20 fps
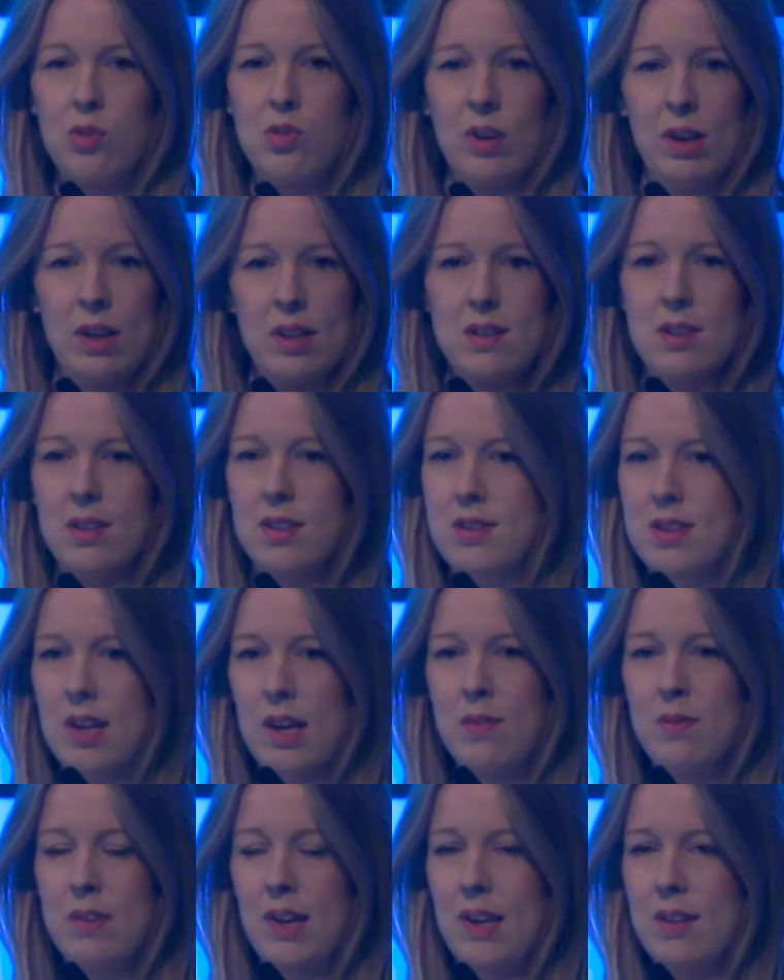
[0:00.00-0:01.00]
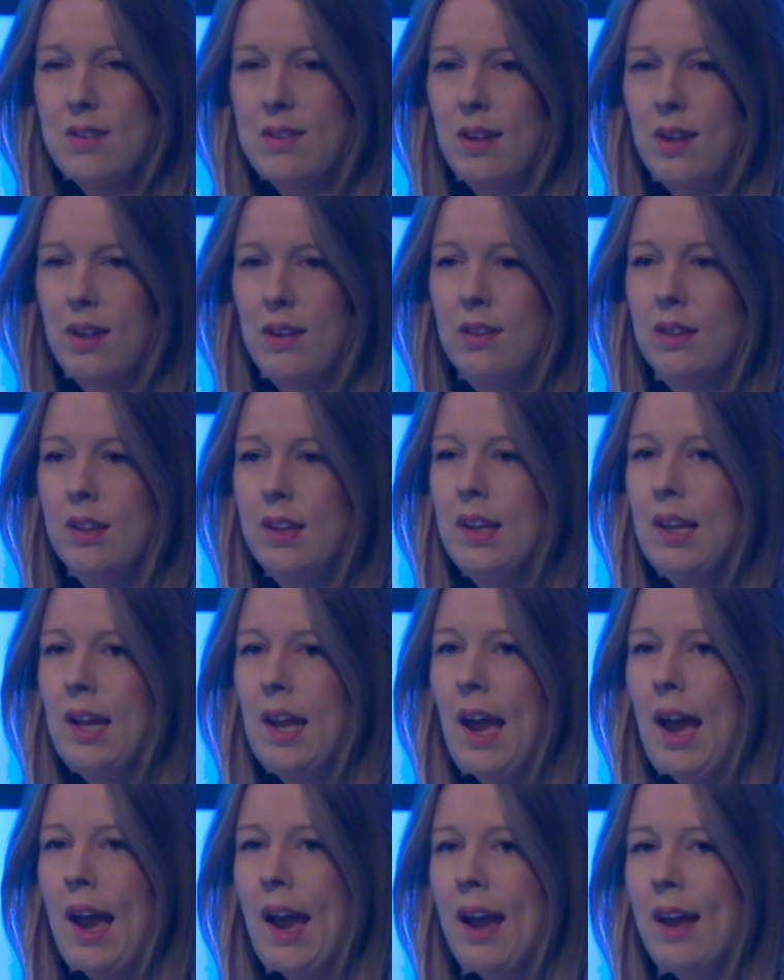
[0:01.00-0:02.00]
drill into the same data,
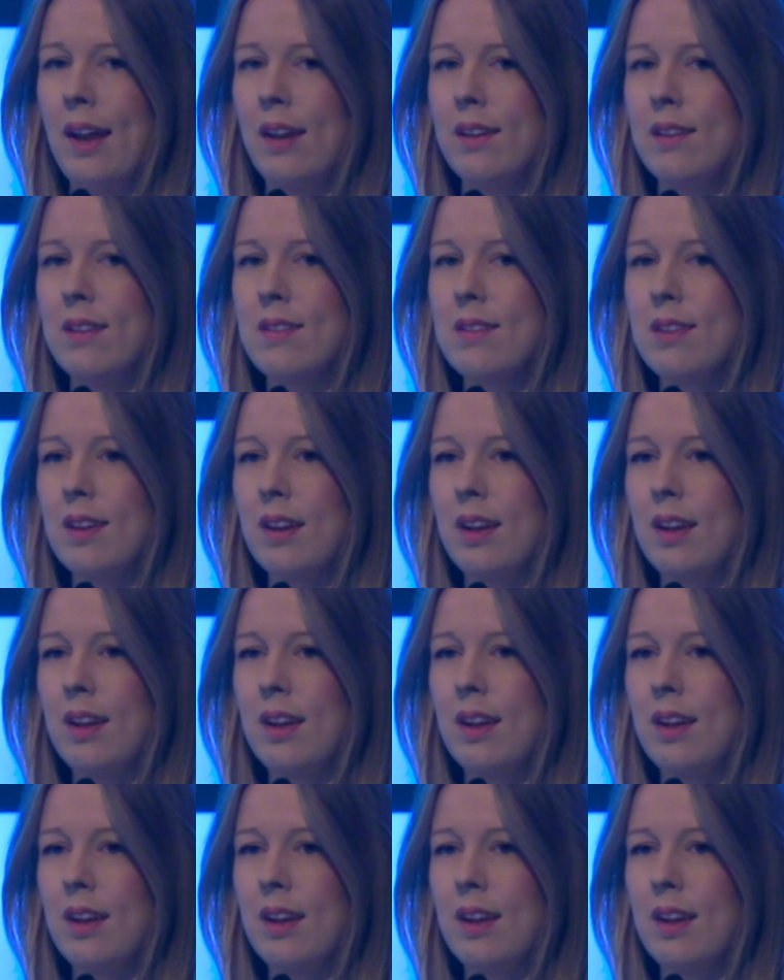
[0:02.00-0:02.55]
and